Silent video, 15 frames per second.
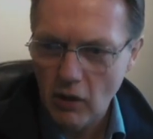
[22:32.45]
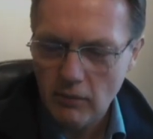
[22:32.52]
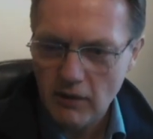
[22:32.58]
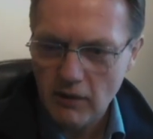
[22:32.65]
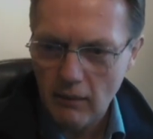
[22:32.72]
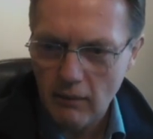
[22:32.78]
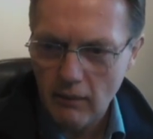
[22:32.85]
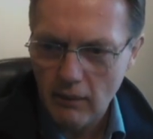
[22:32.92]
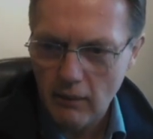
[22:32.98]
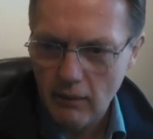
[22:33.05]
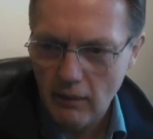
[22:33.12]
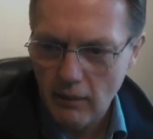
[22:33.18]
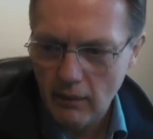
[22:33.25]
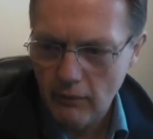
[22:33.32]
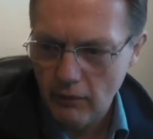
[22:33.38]
Stopped out
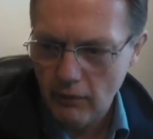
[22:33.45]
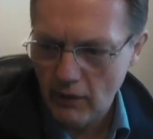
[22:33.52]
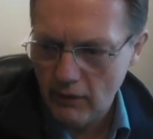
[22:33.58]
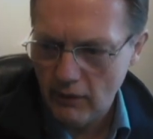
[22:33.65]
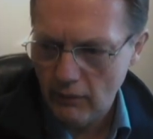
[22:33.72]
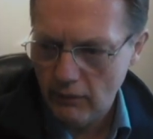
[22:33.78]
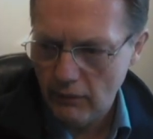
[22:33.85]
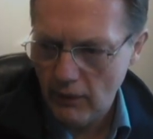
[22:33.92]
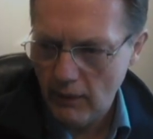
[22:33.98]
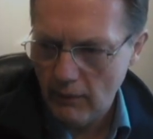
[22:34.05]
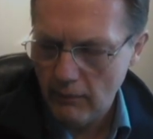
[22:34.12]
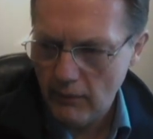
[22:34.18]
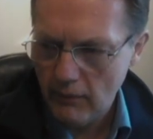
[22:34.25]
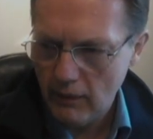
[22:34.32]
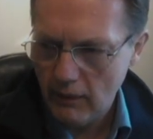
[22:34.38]
in front of
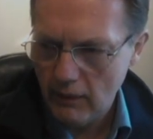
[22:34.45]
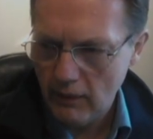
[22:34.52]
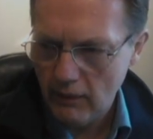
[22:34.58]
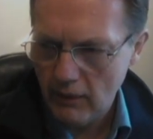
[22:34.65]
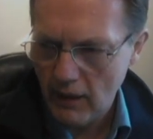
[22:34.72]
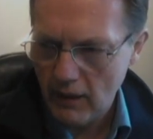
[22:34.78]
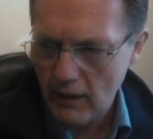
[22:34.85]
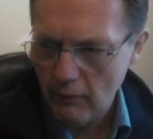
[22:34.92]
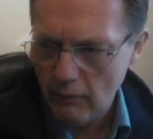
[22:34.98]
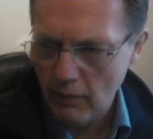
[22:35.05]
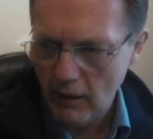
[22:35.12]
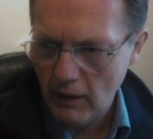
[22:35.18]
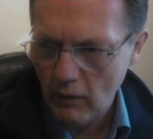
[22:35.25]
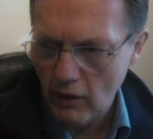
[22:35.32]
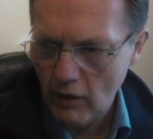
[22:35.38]
the
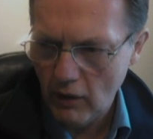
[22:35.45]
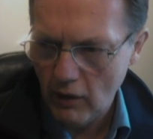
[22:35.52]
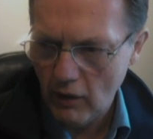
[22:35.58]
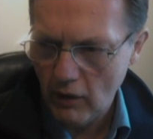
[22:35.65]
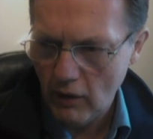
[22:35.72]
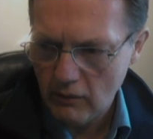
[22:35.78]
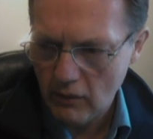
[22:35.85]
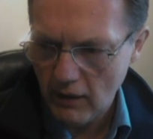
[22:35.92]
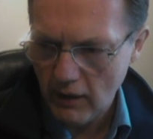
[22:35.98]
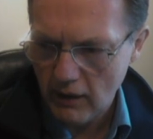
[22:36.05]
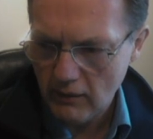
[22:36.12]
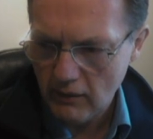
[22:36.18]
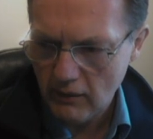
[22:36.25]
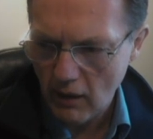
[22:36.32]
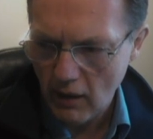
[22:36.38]
NFP already because dollar
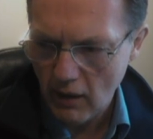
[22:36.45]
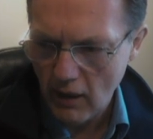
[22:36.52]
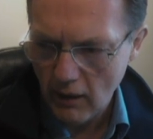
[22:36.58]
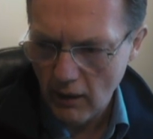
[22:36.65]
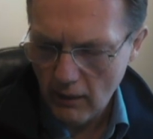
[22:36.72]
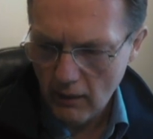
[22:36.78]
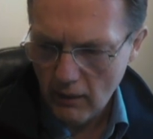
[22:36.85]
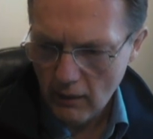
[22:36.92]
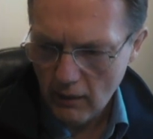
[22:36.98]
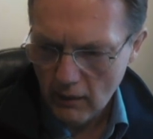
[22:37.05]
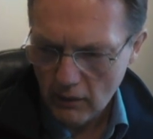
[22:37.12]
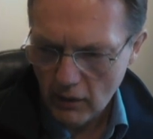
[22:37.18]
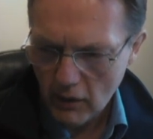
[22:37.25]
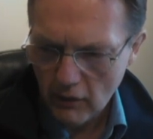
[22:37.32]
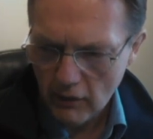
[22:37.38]
yen's higher.
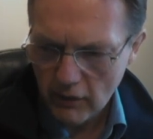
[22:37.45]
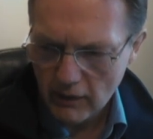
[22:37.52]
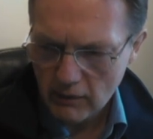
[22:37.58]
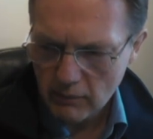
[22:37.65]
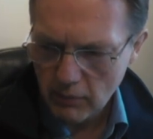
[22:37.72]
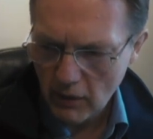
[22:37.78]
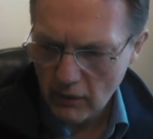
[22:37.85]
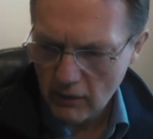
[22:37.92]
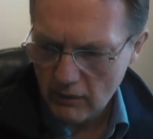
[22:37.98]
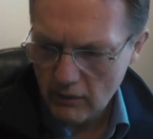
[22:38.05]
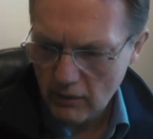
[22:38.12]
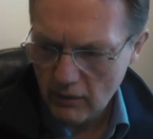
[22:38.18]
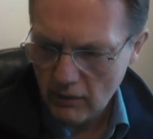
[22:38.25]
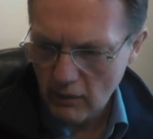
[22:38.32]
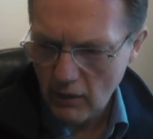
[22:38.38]
Yeah. Euro yen's broken
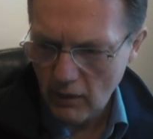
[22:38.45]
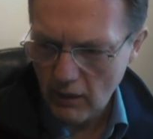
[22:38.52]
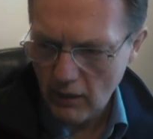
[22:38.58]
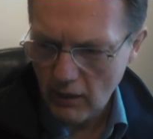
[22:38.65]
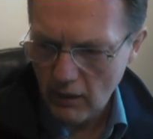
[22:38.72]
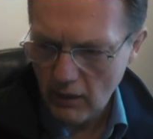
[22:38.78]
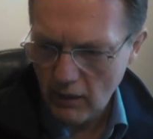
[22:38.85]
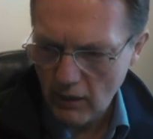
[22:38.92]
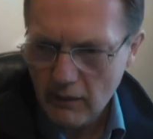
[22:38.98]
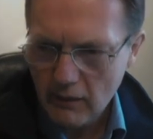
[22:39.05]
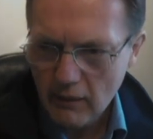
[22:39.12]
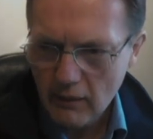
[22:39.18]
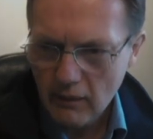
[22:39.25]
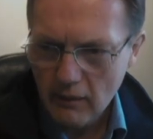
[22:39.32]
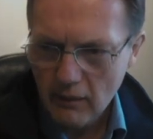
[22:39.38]
to new highs,
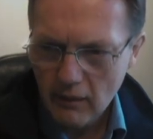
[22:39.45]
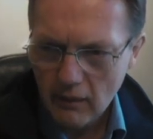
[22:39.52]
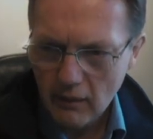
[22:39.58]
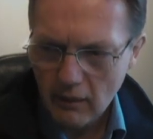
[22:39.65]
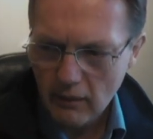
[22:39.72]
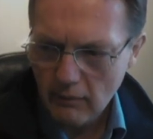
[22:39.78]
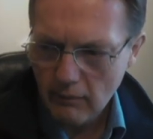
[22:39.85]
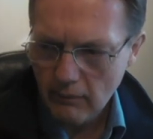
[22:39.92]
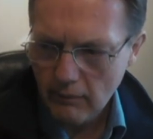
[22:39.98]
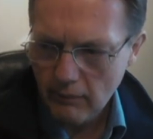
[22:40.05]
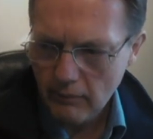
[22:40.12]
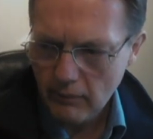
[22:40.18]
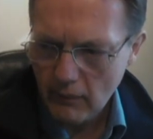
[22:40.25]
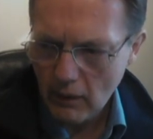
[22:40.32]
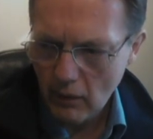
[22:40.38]

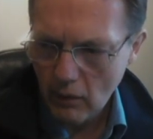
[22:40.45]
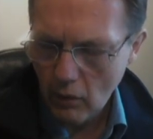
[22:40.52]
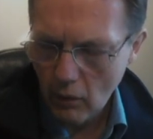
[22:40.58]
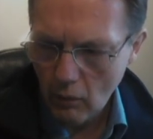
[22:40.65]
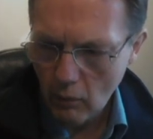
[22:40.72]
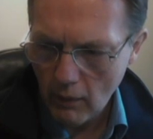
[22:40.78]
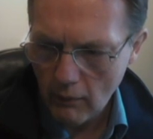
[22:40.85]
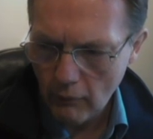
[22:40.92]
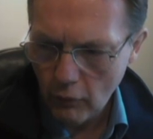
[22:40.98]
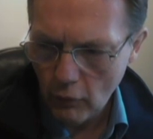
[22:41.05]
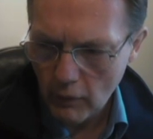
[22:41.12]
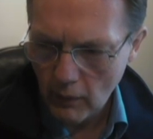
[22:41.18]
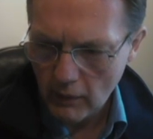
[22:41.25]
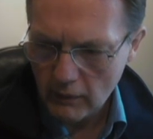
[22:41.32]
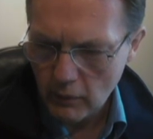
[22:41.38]
or
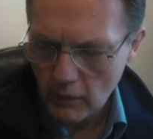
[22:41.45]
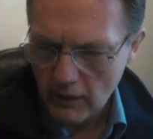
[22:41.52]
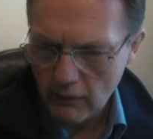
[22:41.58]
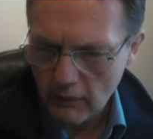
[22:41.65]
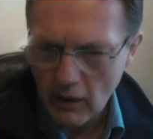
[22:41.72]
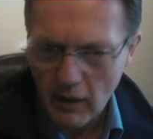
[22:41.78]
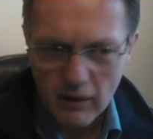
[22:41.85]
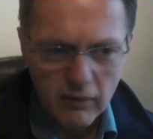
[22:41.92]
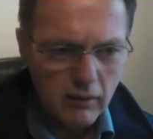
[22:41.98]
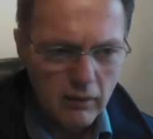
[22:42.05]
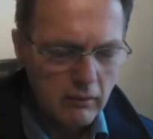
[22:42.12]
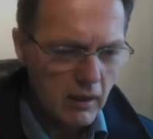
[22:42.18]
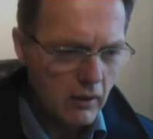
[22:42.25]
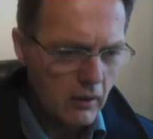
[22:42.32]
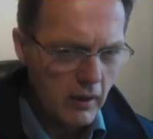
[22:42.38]
141.25.
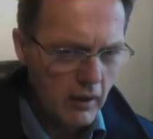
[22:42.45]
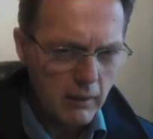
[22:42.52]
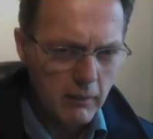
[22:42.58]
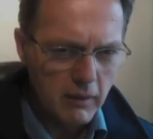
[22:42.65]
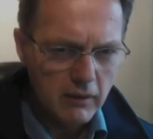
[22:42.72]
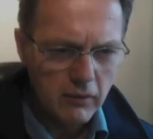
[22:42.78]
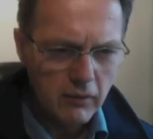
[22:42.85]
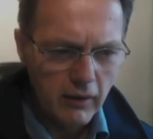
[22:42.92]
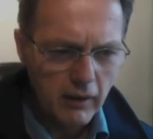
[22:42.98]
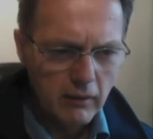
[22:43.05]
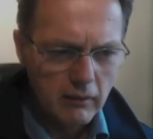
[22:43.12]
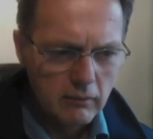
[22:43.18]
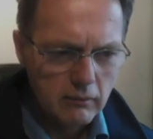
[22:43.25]
Can you hear me, Sverre?